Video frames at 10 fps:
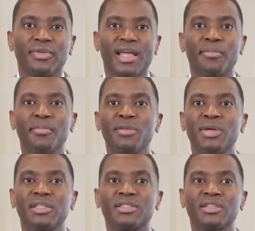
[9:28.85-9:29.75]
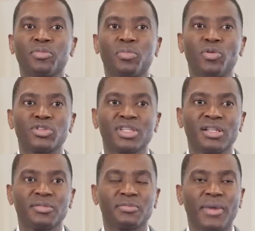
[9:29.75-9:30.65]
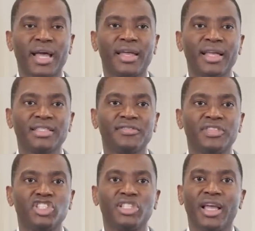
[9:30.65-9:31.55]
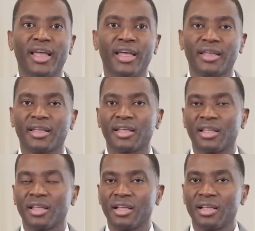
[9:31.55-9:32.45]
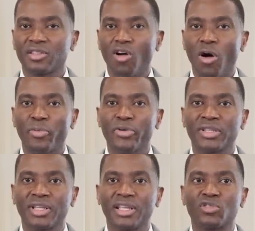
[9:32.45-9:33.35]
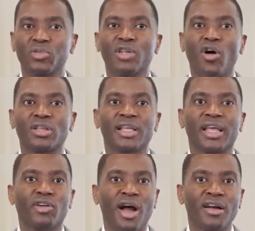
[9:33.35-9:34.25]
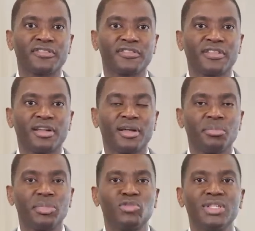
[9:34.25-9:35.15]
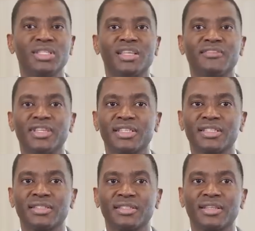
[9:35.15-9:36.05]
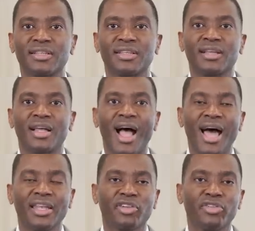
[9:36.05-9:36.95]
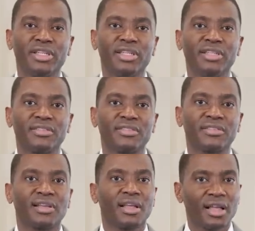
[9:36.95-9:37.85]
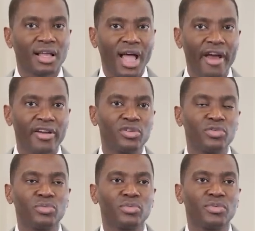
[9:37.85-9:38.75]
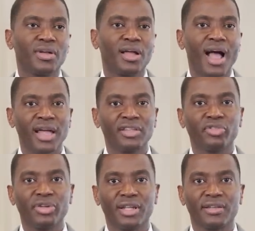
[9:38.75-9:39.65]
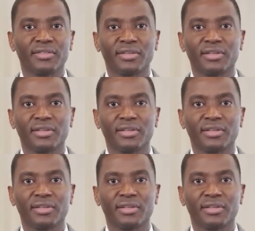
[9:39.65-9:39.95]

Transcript: An amendment to the proposal by SVG Air to operate a twin otter aircraft between St. Vincent and the Grenadines, Carriacou, and Grenada.